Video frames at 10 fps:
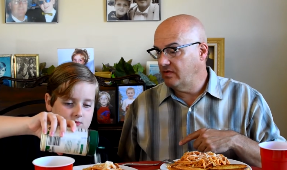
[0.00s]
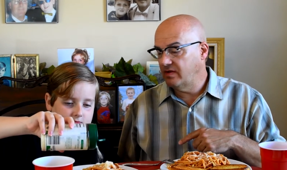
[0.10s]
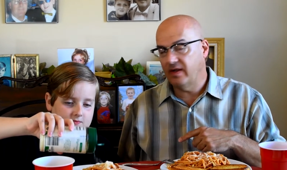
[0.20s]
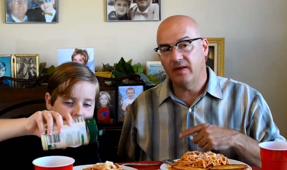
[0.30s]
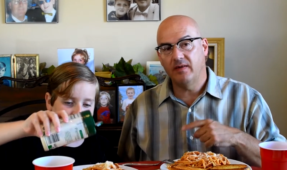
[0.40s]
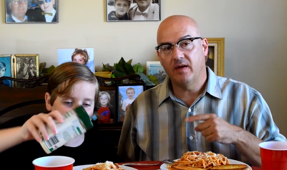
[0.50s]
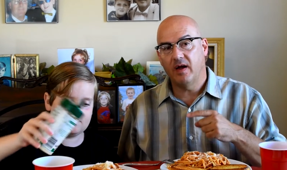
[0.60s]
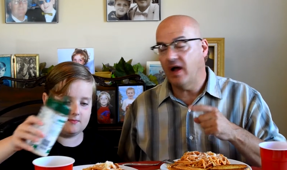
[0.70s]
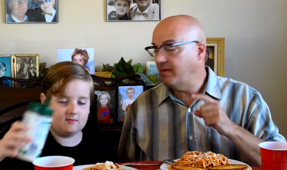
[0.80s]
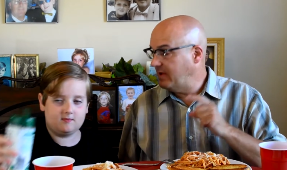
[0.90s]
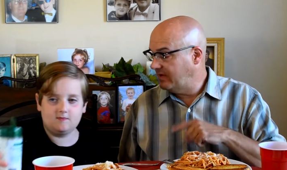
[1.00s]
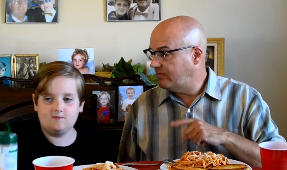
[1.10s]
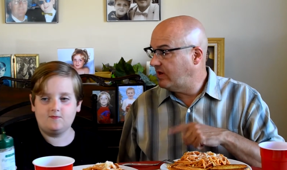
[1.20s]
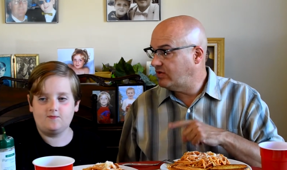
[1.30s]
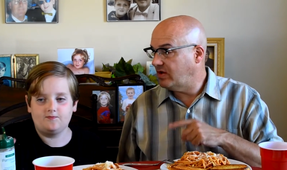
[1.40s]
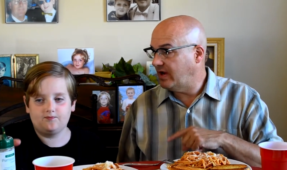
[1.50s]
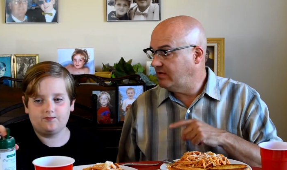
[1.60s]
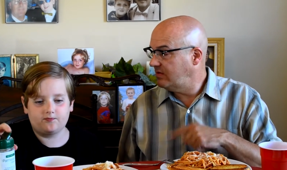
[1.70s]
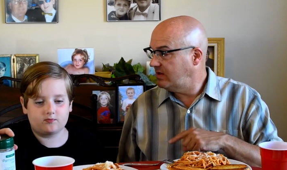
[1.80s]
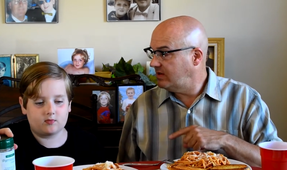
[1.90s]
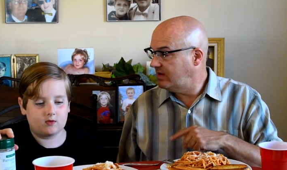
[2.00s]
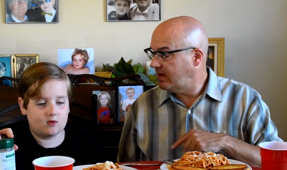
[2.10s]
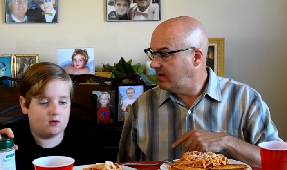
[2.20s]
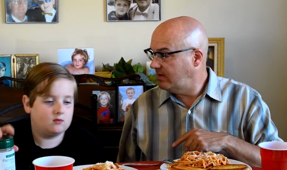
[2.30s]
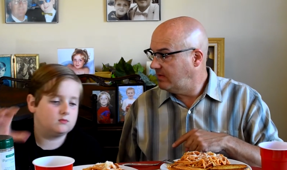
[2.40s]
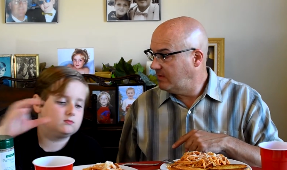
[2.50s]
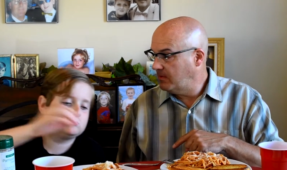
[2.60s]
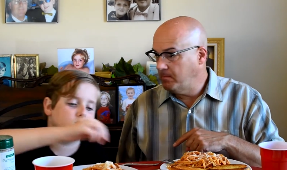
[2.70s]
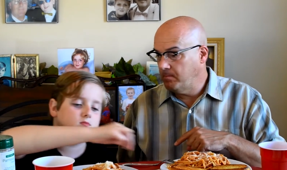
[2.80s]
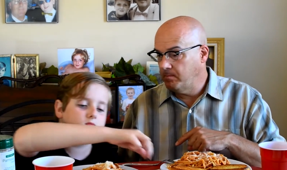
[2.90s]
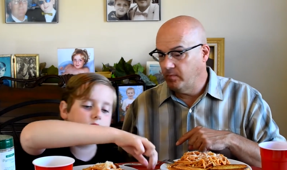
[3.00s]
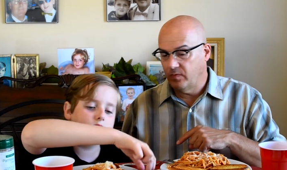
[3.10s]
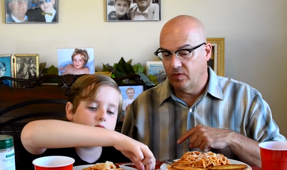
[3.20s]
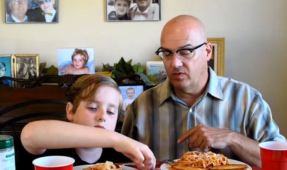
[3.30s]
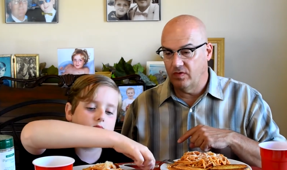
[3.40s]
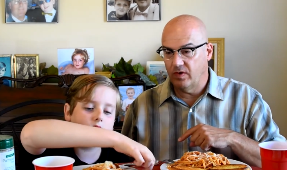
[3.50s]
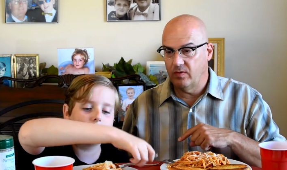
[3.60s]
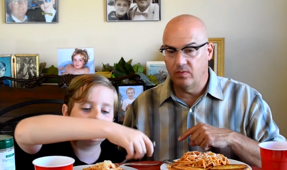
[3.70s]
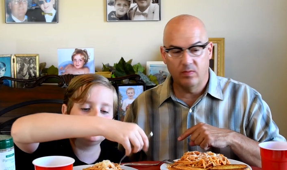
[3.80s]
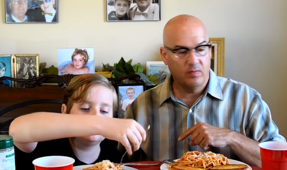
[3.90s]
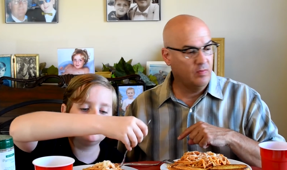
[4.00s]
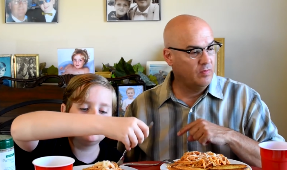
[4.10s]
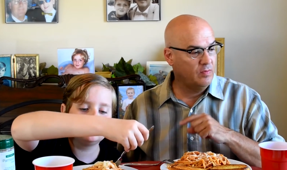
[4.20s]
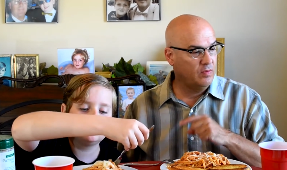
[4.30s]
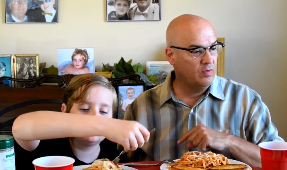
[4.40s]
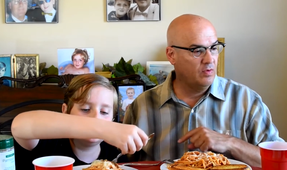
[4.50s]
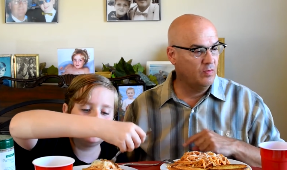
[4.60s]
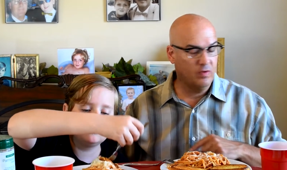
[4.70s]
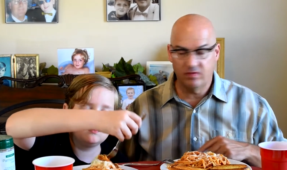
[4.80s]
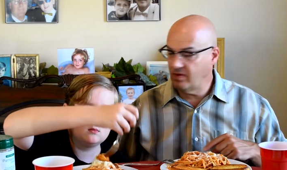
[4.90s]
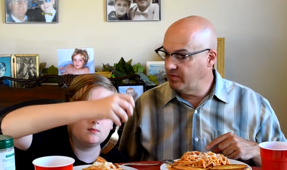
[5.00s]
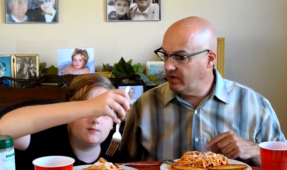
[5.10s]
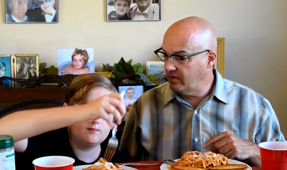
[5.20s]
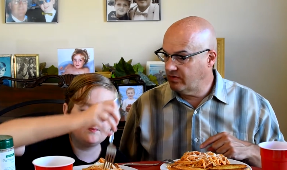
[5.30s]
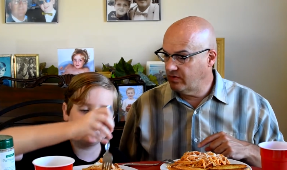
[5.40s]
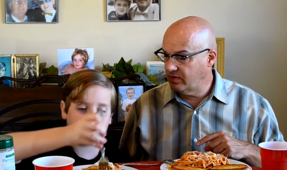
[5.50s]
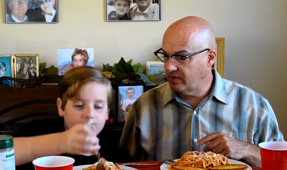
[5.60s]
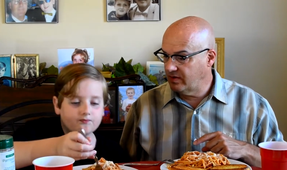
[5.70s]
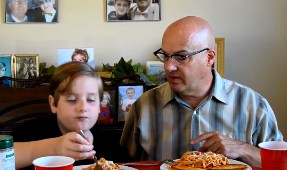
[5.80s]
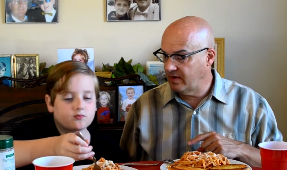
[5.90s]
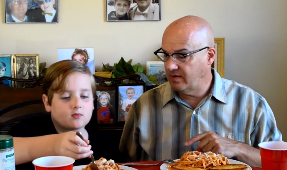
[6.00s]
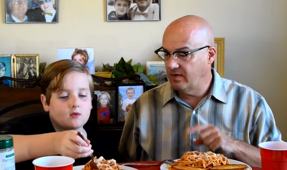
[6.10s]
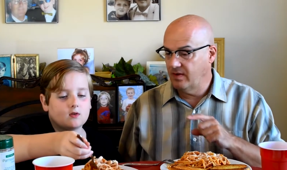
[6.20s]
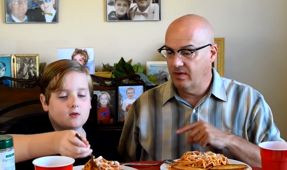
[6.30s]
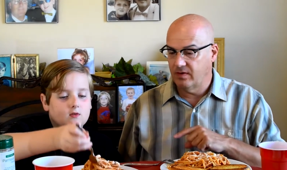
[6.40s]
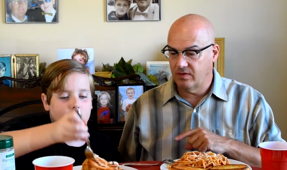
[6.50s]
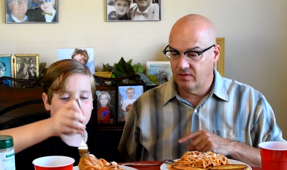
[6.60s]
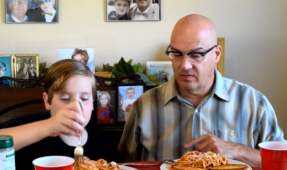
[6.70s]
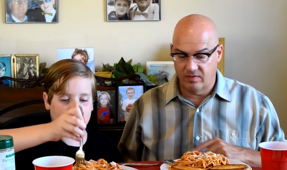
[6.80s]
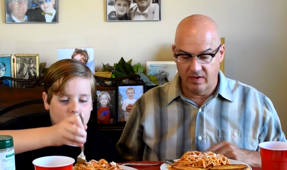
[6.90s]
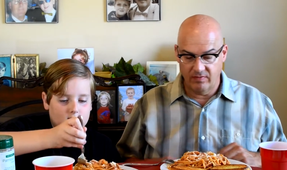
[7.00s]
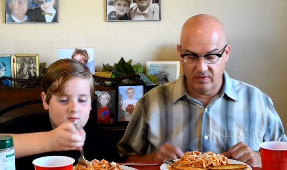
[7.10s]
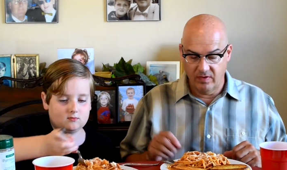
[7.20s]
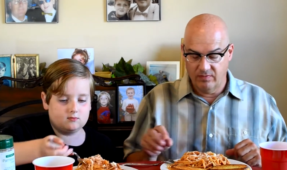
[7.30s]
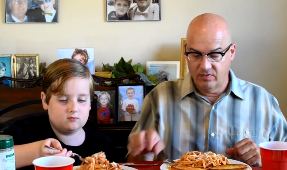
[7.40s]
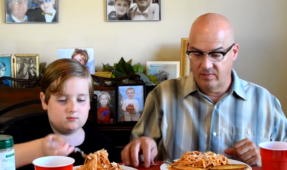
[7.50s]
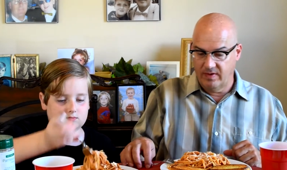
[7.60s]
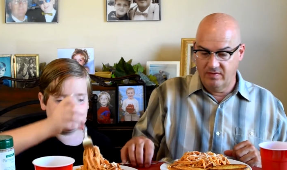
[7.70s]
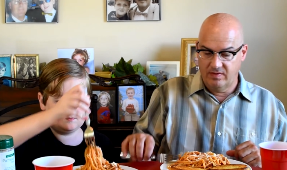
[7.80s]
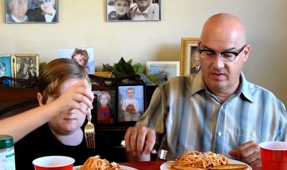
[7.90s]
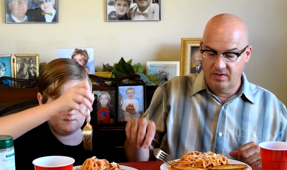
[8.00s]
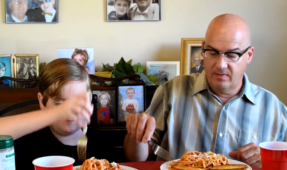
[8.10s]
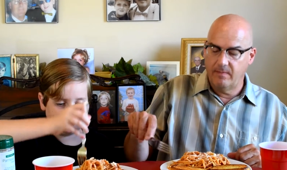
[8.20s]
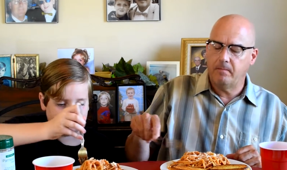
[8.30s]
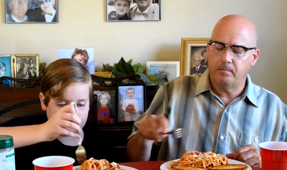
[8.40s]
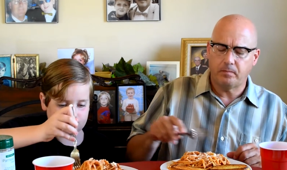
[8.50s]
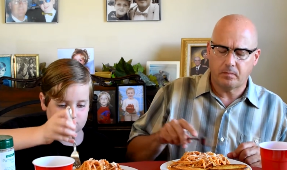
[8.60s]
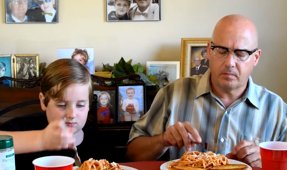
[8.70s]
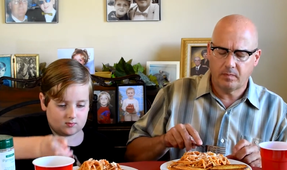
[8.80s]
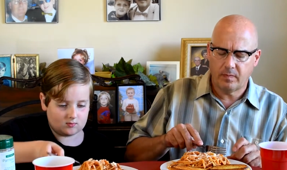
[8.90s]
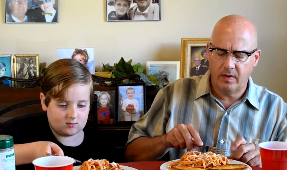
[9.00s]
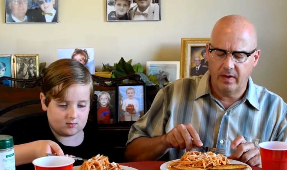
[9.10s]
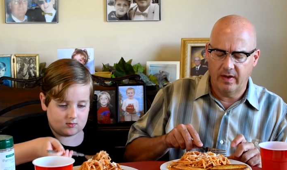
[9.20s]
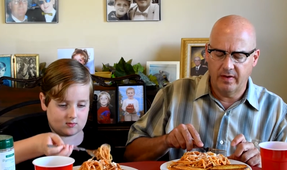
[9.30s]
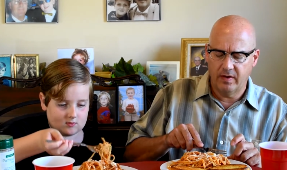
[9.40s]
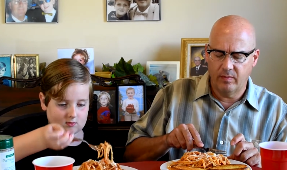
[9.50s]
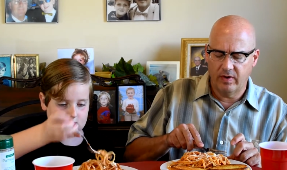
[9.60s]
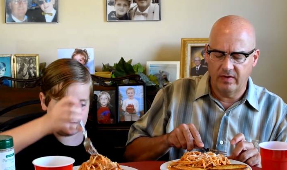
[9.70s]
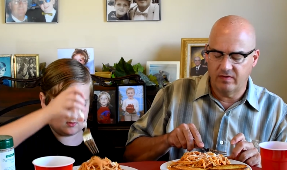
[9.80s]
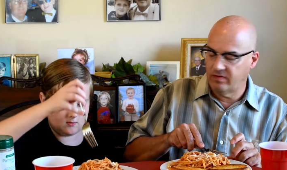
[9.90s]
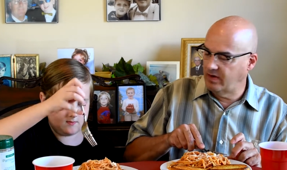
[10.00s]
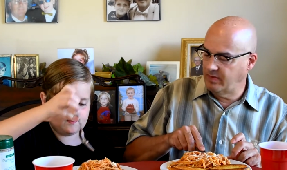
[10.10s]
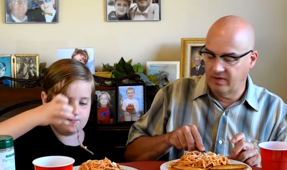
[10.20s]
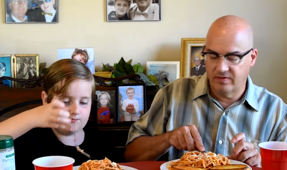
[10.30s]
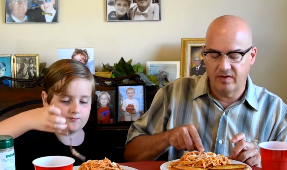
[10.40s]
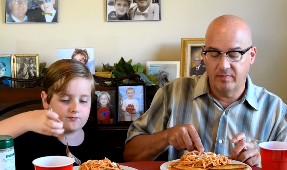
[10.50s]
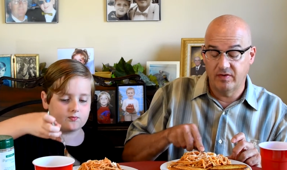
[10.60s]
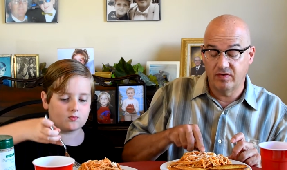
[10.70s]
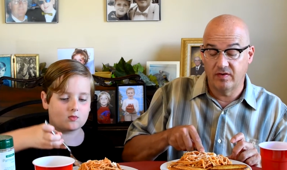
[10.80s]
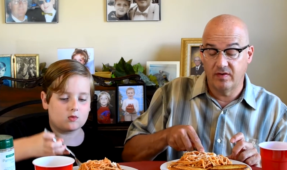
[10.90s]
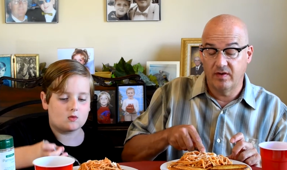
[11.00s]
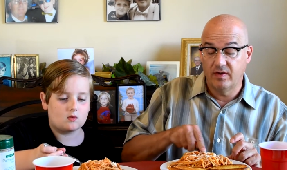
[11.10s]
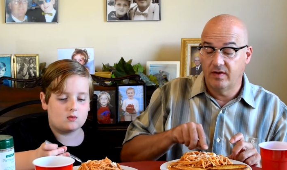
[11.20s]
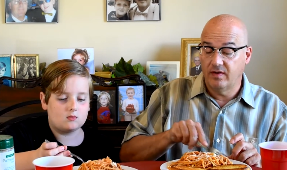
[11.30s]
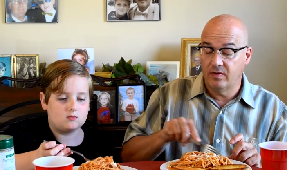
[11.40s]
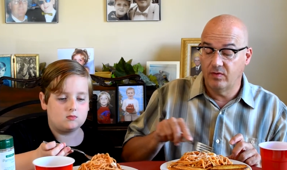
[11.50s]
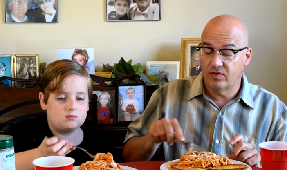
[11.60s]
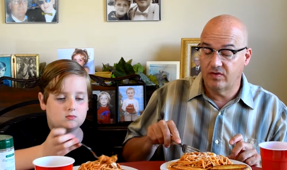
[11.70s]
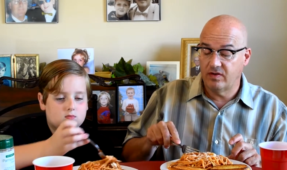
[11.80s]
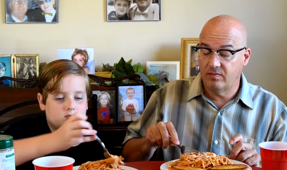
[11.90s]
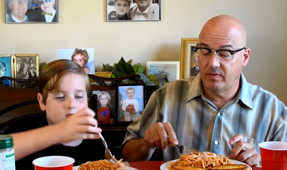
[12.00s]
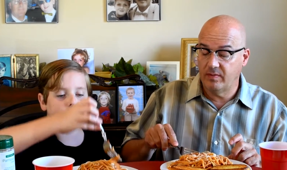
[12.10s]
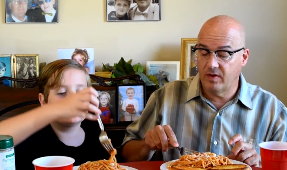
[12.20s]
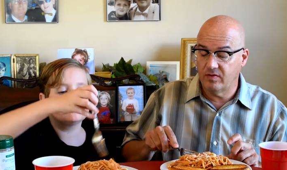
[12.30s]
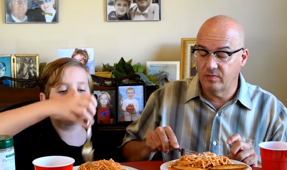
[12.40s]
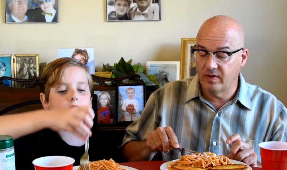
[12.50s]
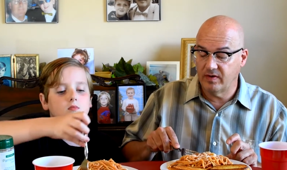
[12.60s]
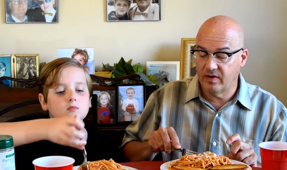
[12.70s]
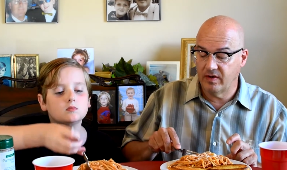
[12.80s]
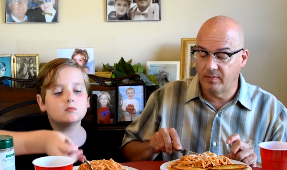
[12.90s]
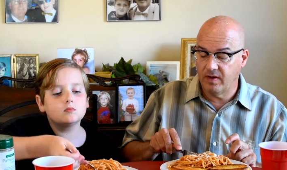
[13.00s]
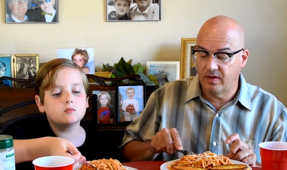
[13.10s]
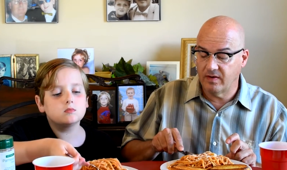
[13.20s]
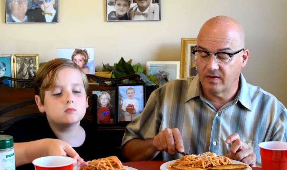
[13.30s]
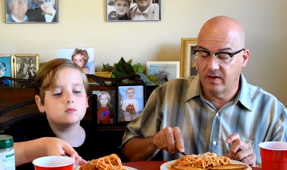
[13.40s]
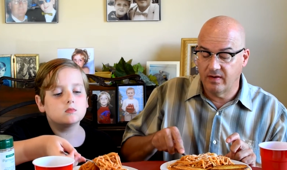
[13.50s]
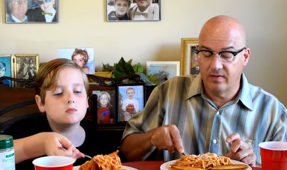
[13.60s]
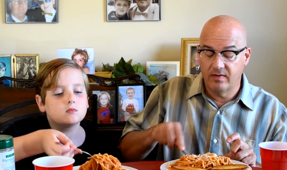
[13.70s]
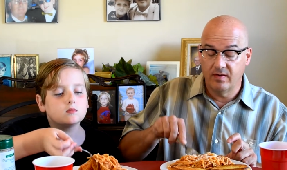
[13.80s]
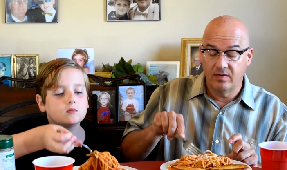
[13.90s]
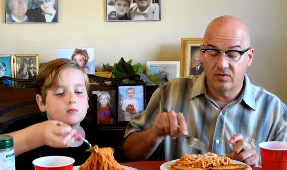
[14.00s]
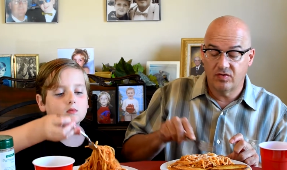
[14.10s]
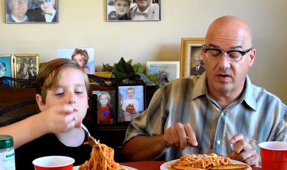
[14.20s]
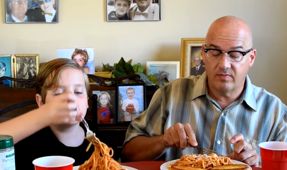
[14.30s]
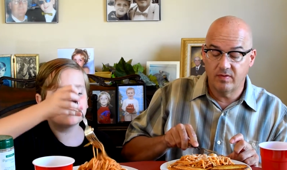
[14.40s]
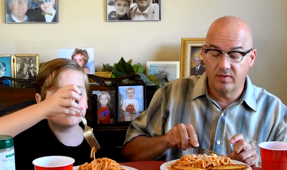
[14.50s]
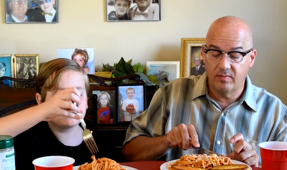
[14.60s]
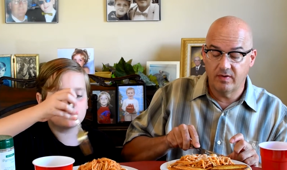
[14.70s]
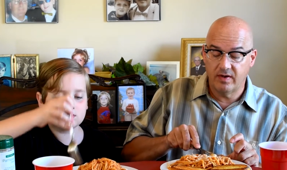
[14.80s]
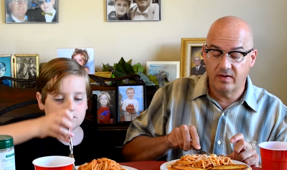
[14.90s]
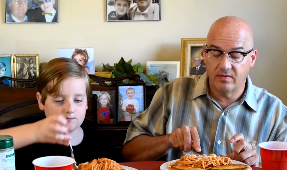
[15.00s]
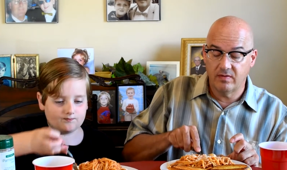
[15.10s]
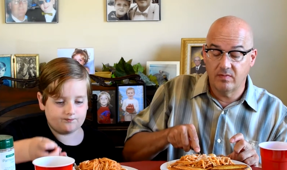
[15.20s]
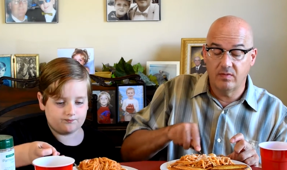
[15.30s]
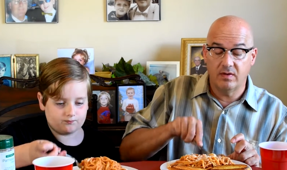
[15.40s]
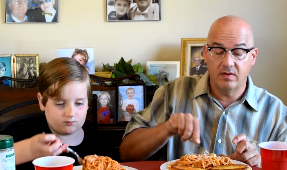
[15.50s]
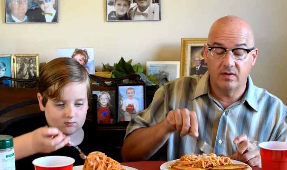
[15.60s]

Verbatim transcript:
Speaker 1: of the day, I made fresh iced tea today. So, you want something else to drink today? Definitely go for some iced tea. And I know Branson's like me because he mentioned he wished these meatballs had been cut up. I like to kind of chop some of them down a little bit.